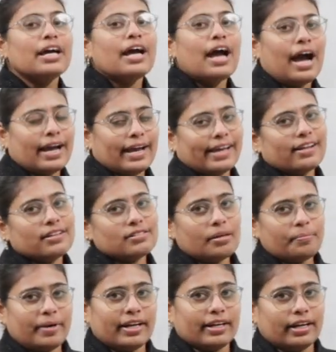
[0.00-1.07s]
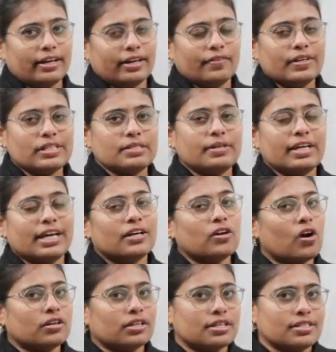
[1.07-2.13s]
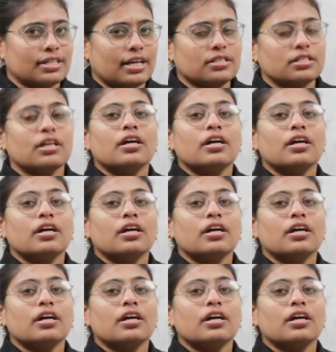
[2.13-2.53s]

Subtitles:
against the medical advice. Here doctor says